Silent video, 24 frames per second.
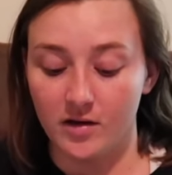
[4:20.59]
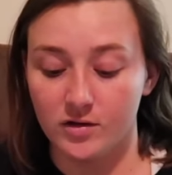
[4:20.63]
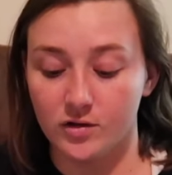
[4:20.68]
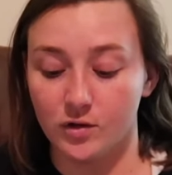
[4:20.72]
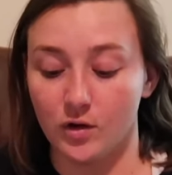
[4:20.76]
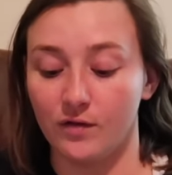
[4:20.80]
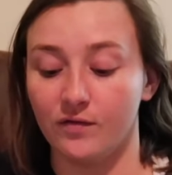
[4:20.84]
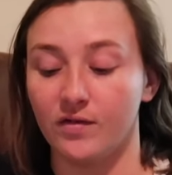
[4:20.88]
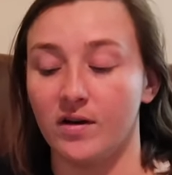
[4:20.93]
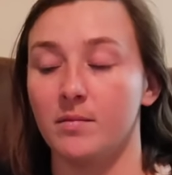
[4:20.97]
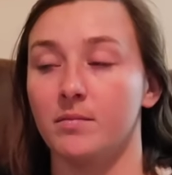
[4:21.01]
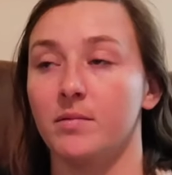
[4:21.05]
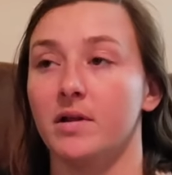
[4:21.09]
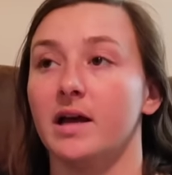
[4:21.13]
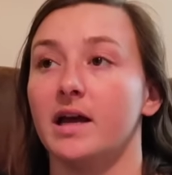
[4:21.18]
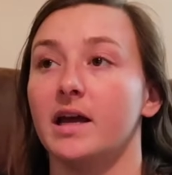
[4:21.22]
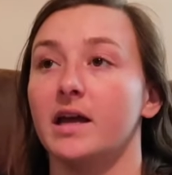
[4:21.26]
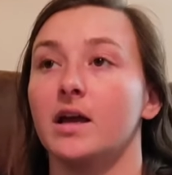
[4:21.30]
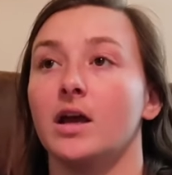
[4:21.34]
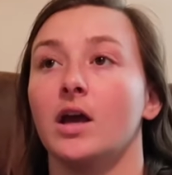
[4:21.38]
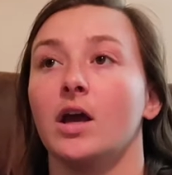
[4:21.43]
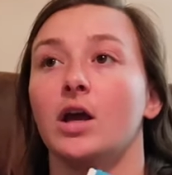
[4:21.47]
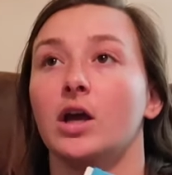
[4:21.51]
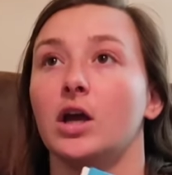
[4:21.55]
So if I'm
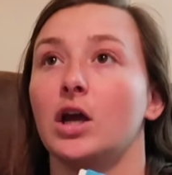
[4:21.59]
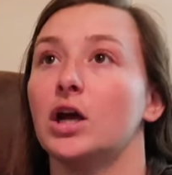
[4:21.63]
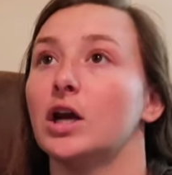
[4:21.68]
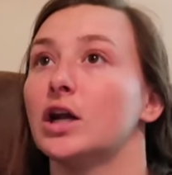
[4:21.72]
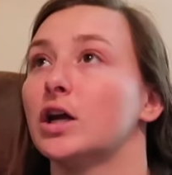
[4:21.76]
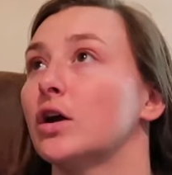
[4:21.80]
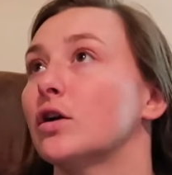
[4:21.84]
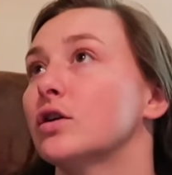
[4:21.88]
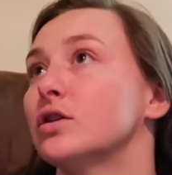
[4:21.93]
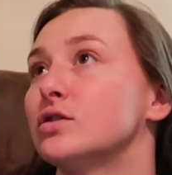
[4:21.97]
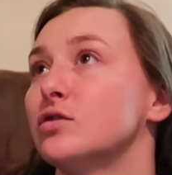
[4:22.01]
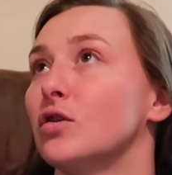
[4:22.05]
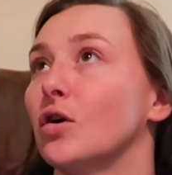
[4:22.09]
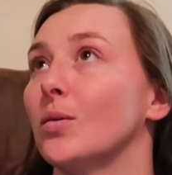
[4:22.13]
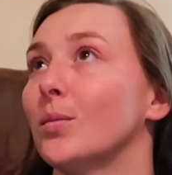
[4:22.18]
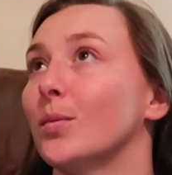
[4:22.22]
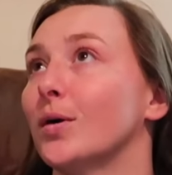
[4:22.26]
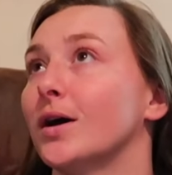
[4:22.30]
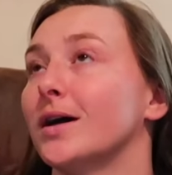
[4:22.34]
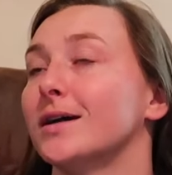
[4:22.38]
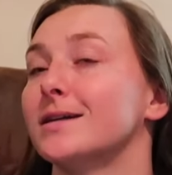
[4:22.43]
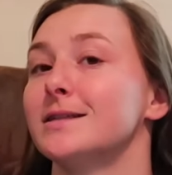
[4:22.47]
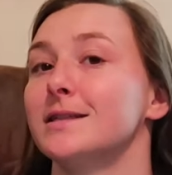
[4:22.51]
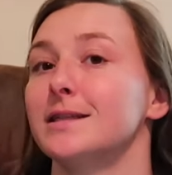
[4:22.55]
like gonna go to
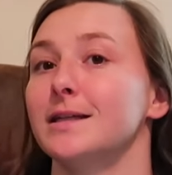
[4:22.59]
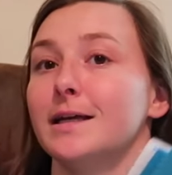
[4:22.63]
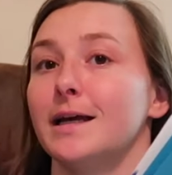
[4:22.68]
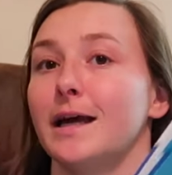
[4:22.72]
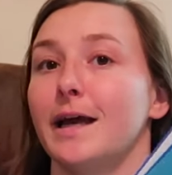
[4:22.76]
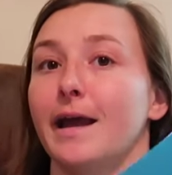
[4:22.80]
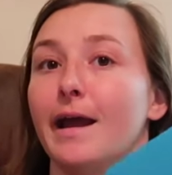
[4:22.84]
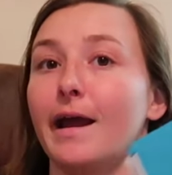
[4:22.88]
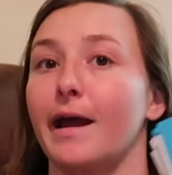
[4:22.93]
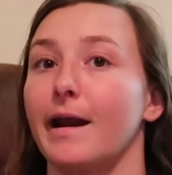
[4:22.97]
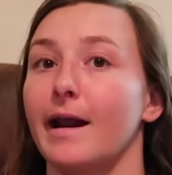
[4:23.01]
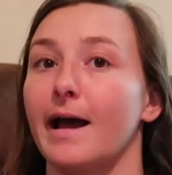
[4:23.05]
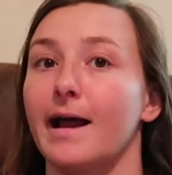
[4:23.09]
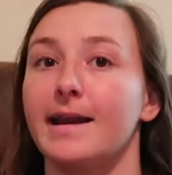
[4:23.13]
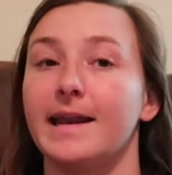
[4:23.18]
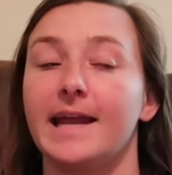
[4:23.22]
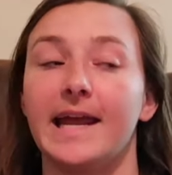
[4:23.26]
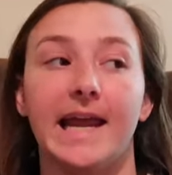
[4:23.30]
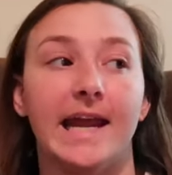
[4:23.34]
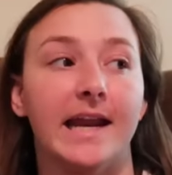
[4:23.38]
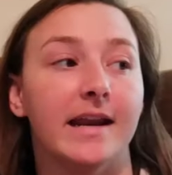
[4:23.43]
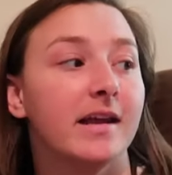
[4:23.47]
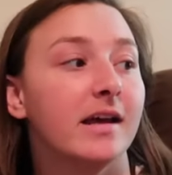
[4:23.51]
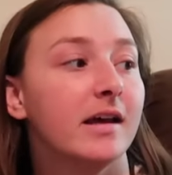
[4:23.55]
Starbucks and I
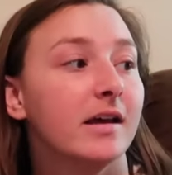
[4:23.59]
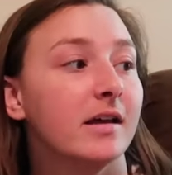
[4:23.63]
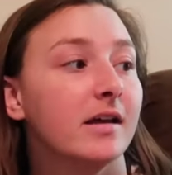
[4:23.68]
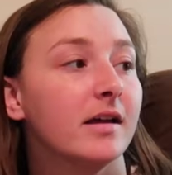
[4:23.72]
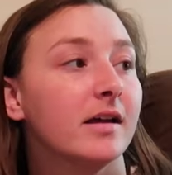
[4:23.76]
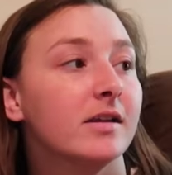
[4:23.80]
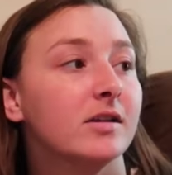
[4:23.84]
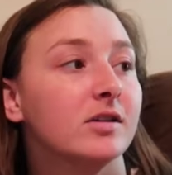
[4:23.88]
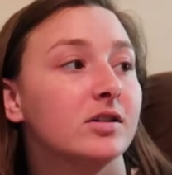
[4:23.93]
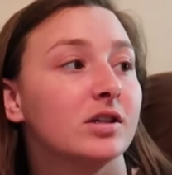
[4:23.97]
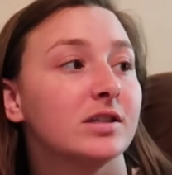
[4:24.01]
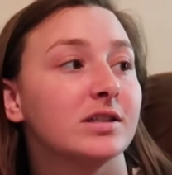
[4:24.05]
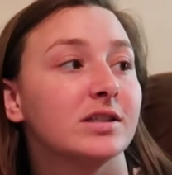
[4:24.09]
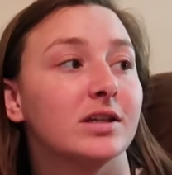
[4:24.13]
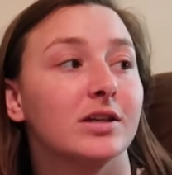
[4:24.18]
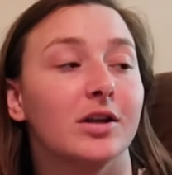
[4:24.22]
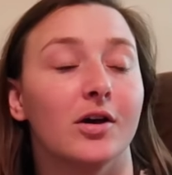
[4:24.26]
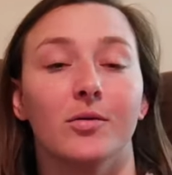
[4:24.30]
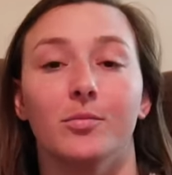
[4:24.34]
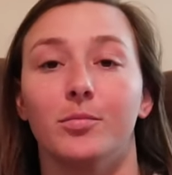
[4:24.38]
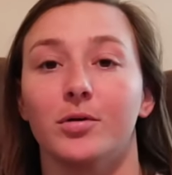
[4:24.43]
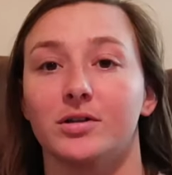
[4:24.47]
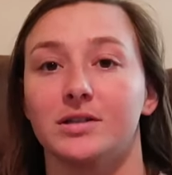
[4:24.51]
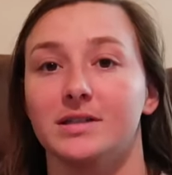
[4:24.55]
need just a
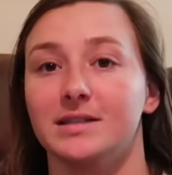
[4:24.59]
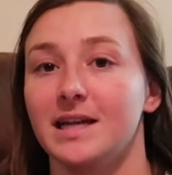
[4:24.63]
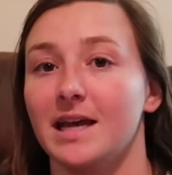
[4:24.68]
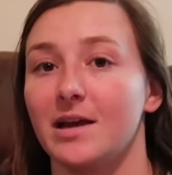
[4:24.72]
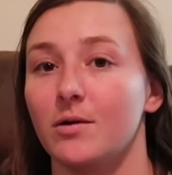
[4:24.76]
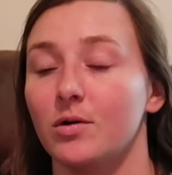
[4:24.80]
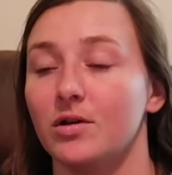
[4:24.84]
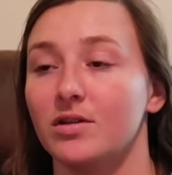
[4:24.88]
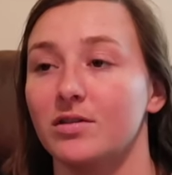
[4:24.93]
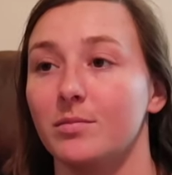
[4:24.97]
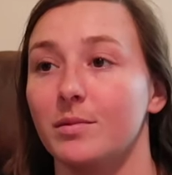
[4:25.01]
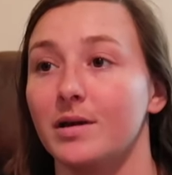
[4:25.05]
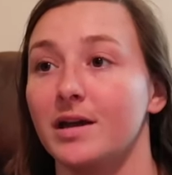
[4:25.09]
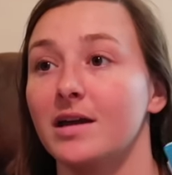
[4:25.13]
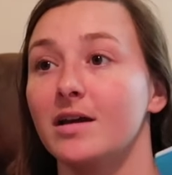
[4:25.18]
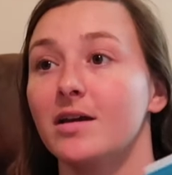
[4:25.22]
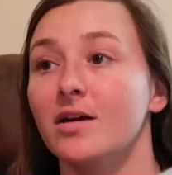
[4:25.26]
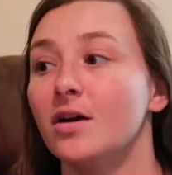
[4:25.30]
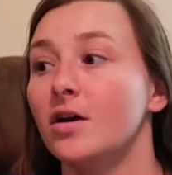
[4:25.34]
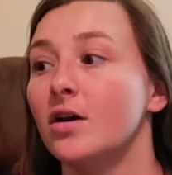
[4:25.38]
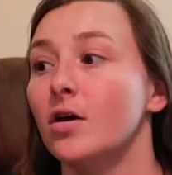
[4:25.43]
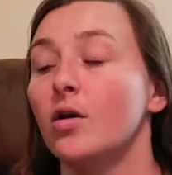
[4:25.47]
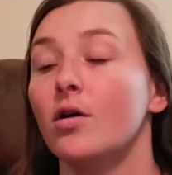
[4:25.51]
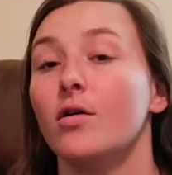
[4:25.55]
notebook to take with me,
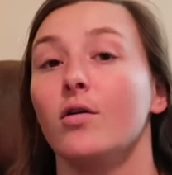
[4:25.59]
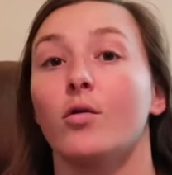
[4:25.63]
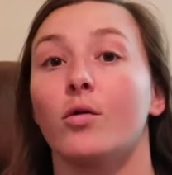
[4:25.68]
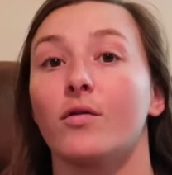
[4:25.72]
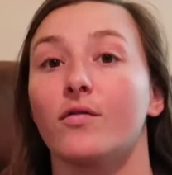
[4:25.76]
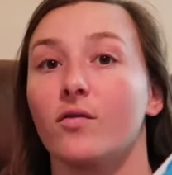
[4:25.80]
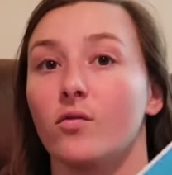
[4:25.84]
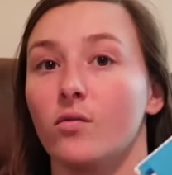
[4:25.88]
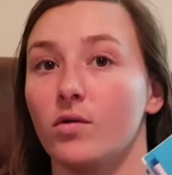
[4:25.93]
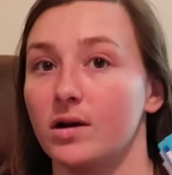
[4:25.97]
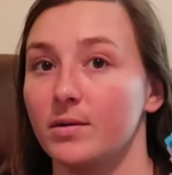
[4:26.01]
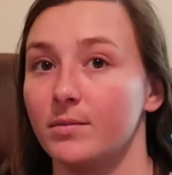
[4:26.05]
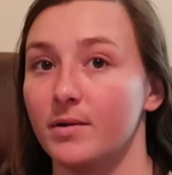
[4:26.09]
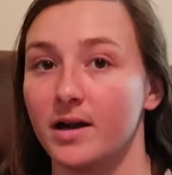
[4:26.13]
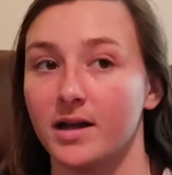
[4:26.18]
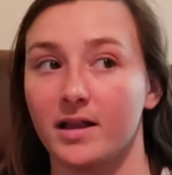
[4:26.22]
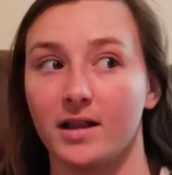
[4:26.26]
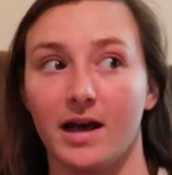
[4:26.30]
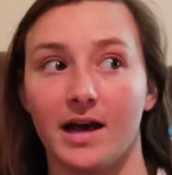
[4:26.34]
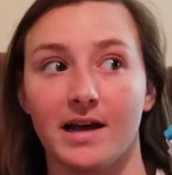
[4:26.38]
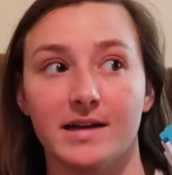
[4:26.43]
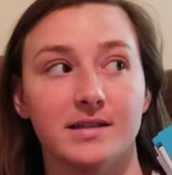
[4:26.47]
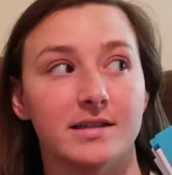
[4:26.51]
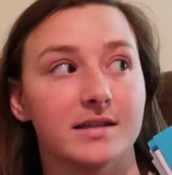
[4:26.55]
or for one of my
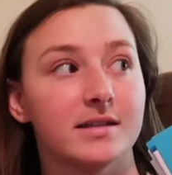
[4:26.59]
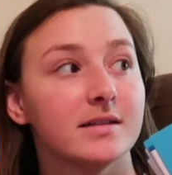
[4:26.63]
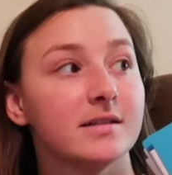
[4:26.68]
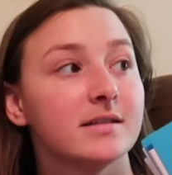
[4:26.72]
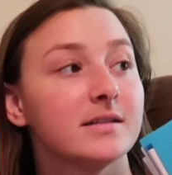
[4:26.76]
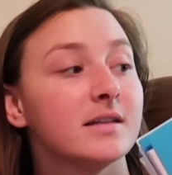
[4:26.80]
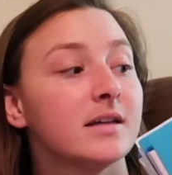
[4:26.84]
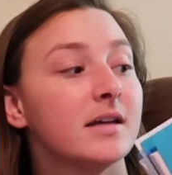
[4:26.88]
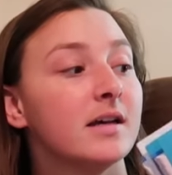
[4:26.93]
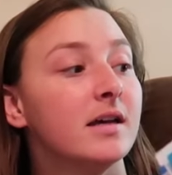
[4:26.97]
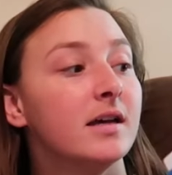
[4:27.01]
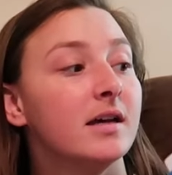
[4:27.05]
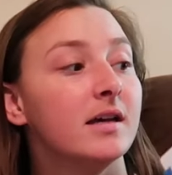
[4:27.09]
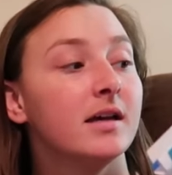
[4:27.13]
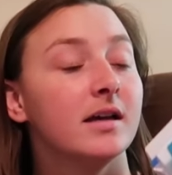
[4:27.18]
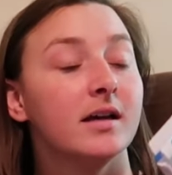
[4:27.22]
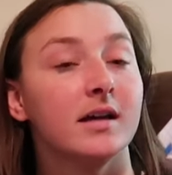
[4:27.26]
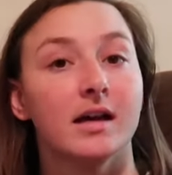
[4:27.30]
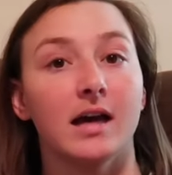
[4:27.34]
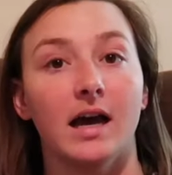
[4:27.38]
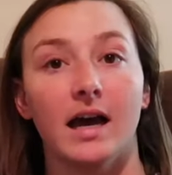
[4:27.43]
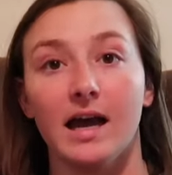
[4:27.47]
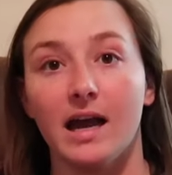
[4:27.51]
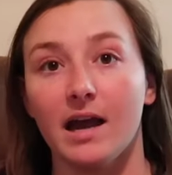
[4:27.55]
classes,
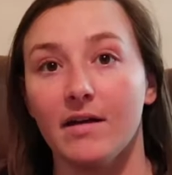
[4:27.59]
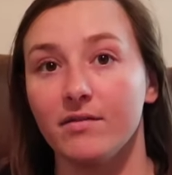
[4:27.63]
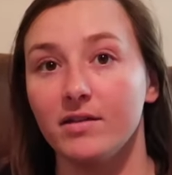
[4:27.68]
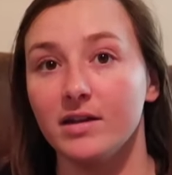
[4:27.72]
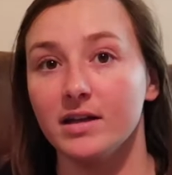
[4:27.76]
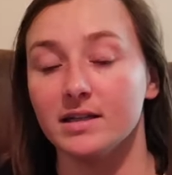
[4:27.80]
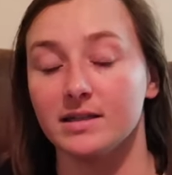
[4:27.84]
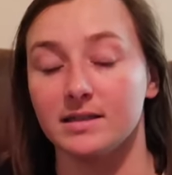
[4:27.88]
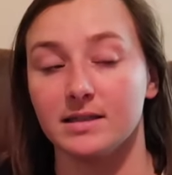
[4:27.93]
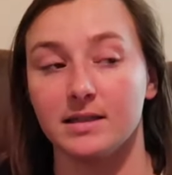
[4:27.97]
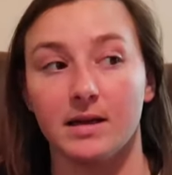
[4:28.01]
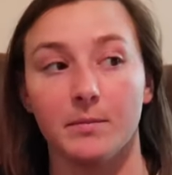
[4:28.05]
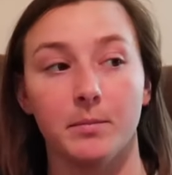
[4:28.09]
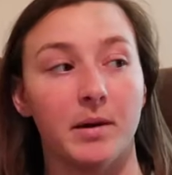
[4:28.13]
I have this.